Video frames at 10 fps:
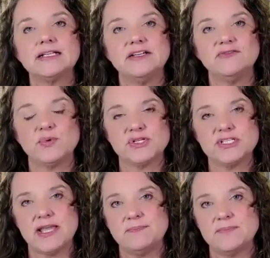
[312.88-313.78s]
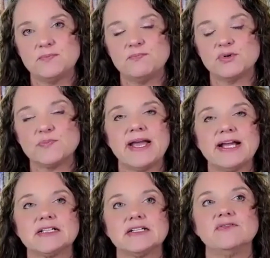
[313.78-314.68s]

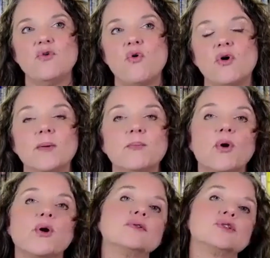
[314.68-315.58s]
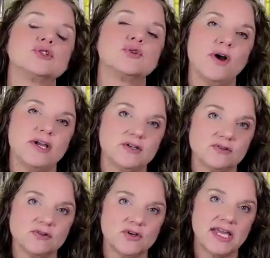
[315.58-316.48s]
perspective or approach to what you're
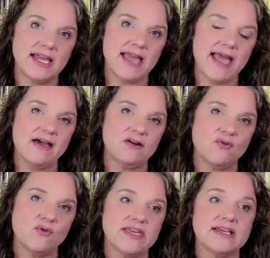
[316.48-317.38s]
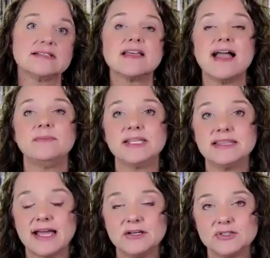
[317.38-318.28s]
looking at or the assignment
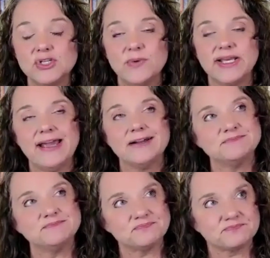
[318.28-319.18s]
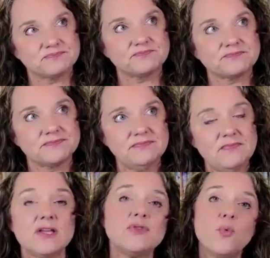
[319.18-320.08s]
that you're doing. Now,
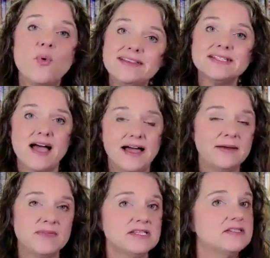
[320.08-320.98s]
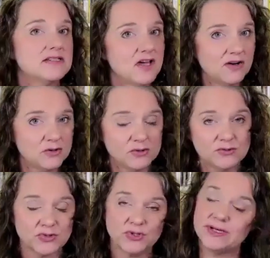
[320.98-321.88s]
the one time this does not hold
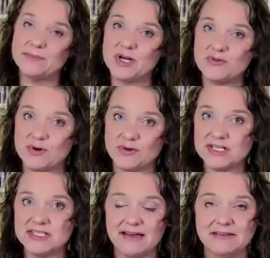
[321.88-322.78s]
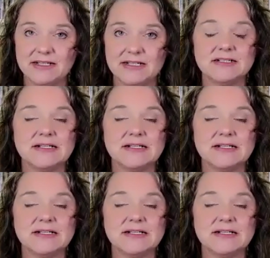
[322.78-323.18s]
true, and I'm going to throw this out there,